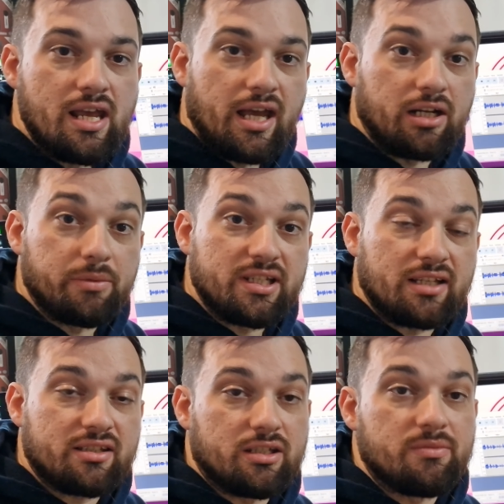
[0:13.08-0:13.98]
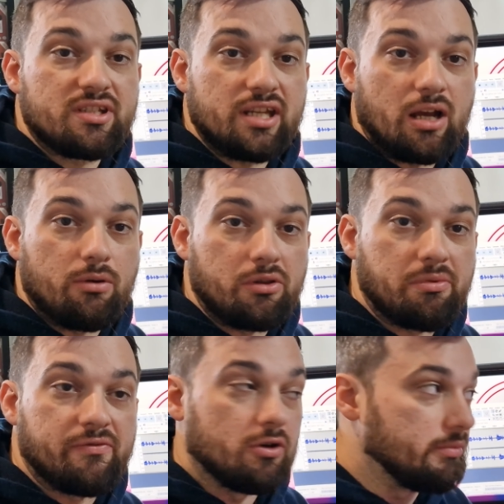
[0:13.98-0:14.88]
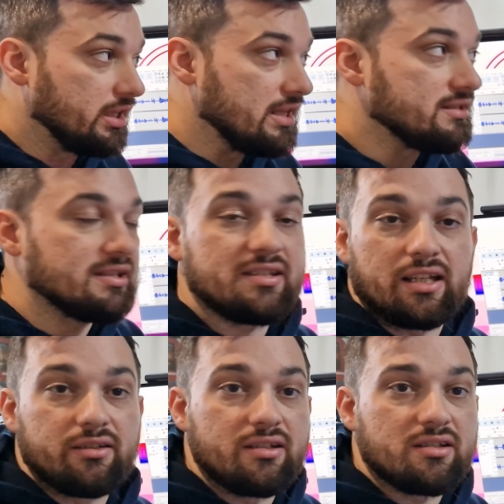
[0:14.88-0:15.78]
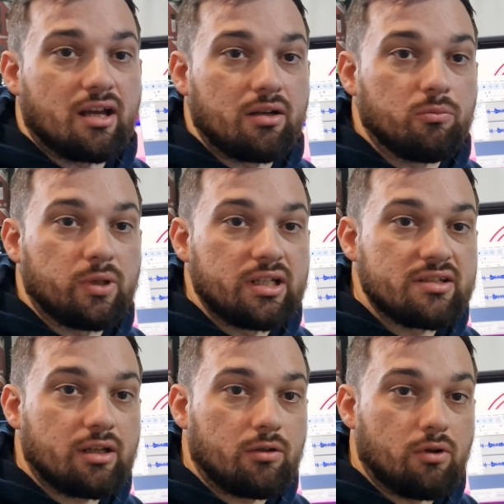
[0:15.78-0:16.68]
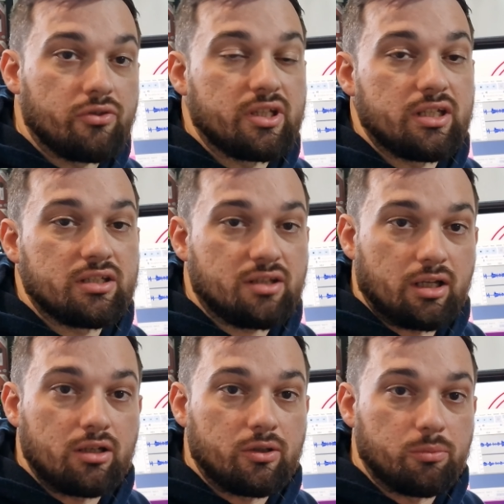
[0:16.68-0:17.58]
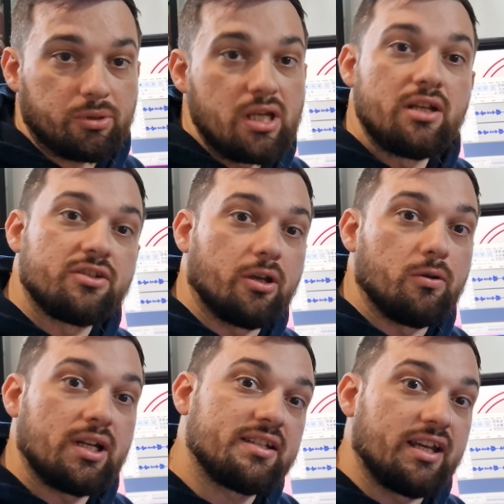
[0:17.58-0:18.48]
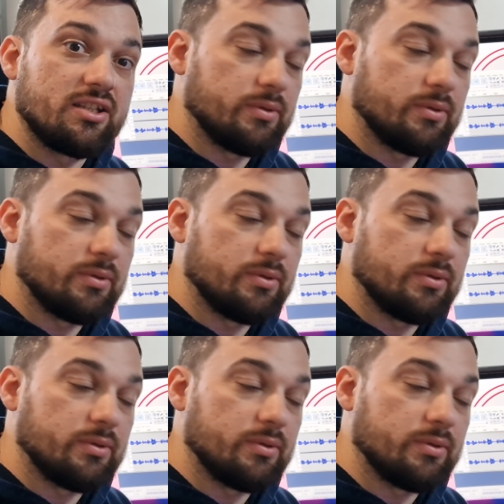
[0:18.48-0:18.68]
and I'll be testing them to see how well they perform against the standard Silent Wings that are on the Silent Loop. So let's get into